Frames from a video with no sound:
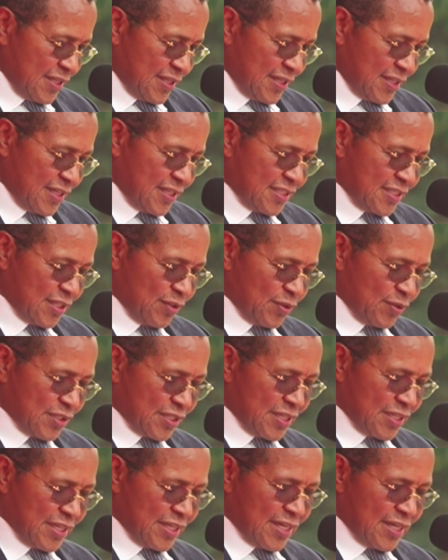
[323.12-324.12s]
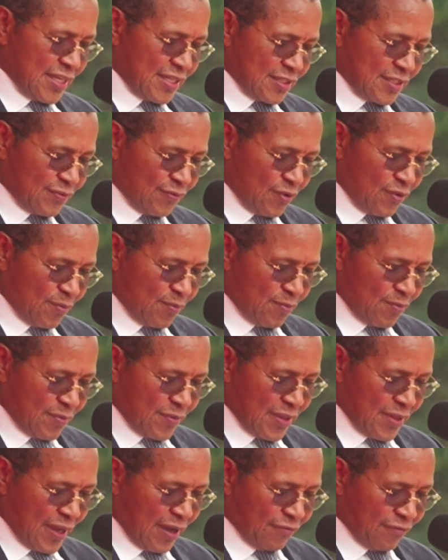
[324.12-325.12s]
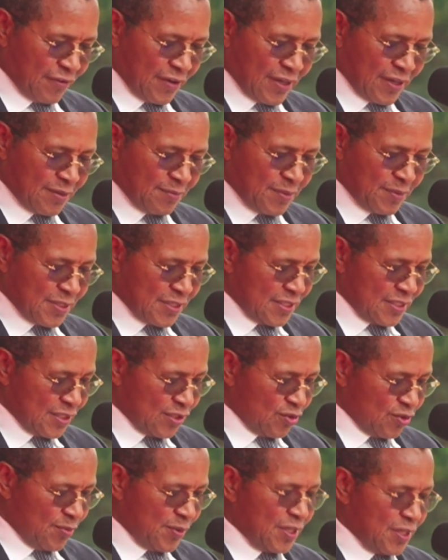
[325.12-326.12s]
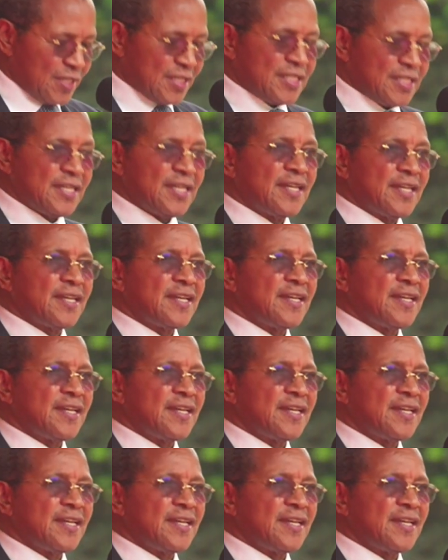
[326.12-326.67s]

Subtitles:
distinguished leaders from the African business community,